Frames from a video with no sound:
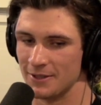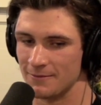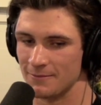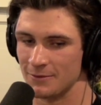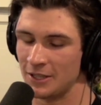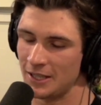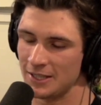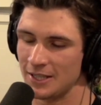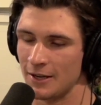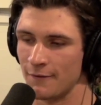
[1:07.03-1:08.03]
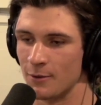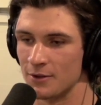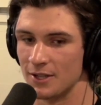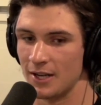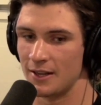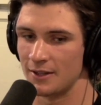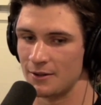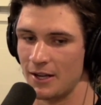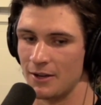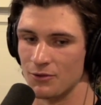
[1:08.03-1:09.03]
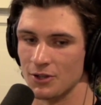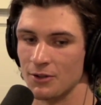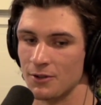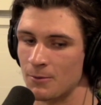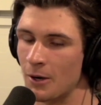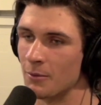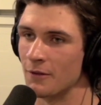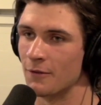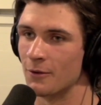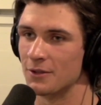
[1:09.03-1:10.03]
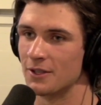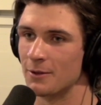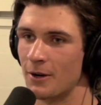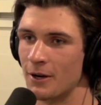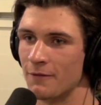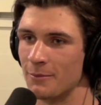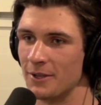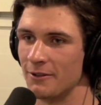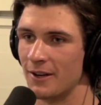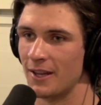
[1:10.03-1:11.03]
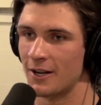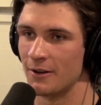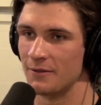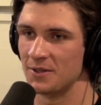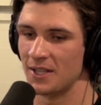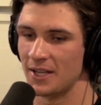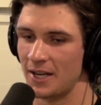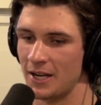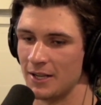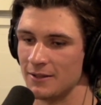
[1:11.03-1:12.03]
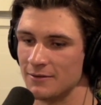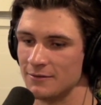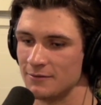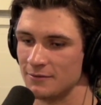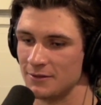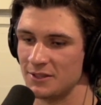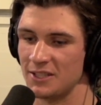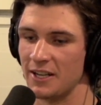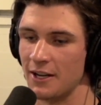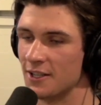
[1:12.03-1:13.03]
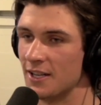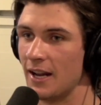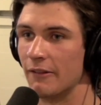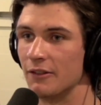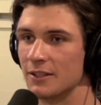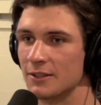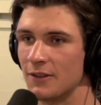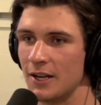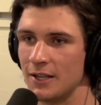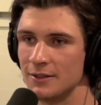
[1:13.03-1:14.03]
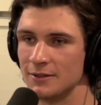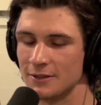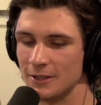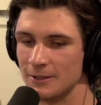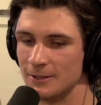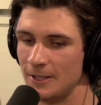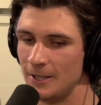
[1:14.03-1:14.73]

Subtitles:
But well, I say unfortunate. I think the end result is probably the fortunate part for me, right? Like obviously I get cut, and sitting here today, everything's fine. So